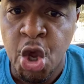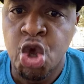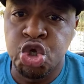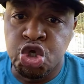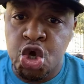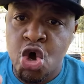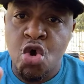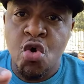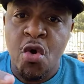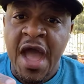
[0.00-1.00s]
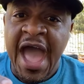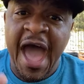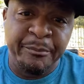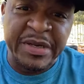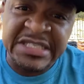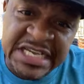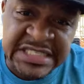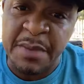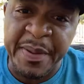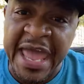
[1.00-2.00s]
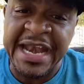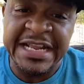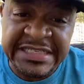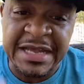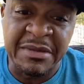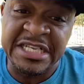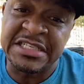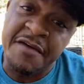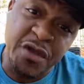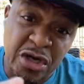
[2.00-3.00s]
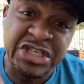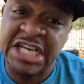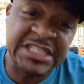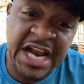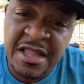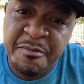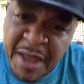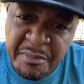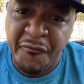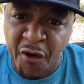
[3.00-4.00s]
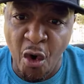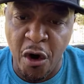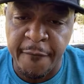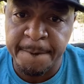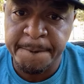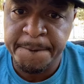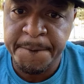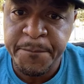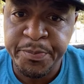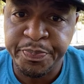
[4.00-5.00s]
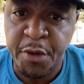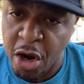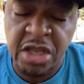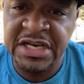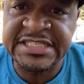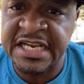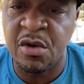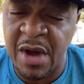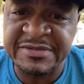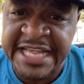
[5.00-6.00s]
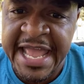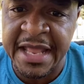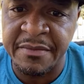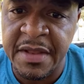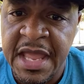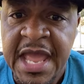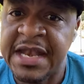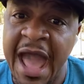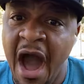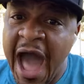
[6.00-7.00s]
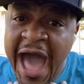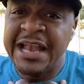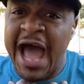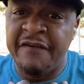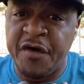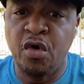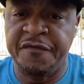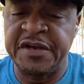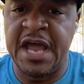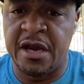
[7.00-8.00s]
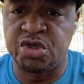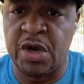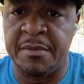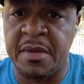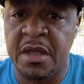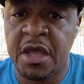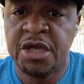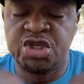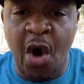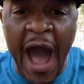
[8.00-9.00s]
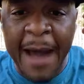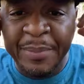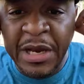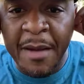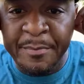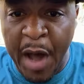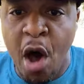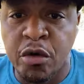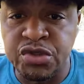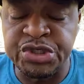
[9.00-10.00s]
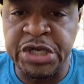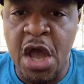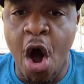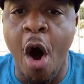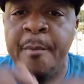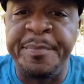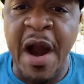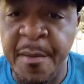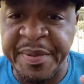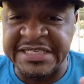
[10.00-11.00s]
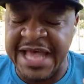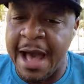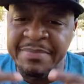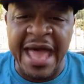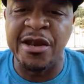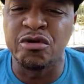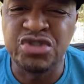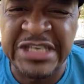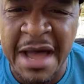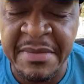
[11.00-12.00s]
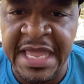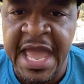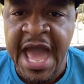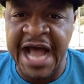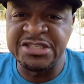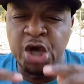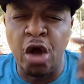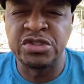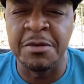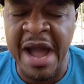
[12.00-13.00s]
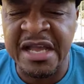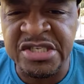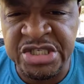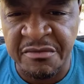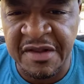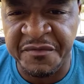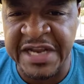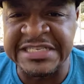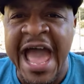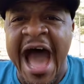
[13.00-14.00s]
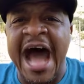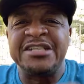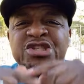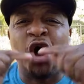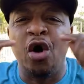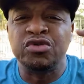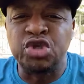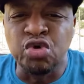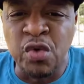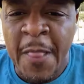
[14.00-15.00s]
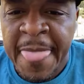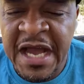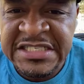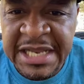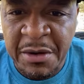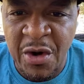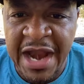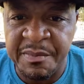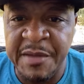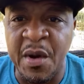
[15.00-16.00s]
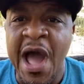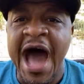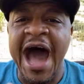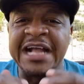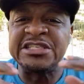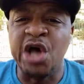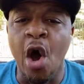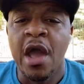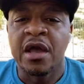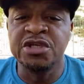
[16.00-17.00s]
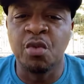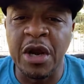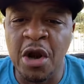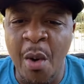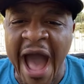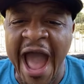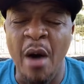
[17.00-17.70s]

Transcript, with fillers: You have participated in some of the stuff you're judging other people for. Are you listening to what I'm saying? Now, I, I voted for Donald Trump. So I put up posts on purpose. I'm not no dummy. I talk to my conservative friends. I talk to uh, Democratic people. I talk because you want to know why?